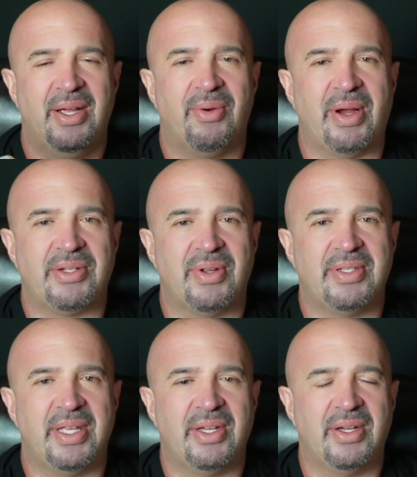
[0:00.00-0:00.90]
restaurants
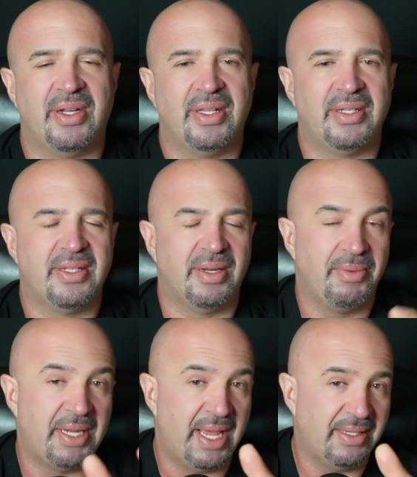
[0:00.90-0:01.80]
they could, and they said,
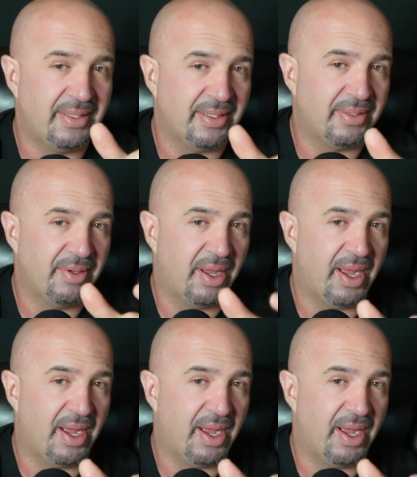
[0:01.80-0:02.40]
"Taste this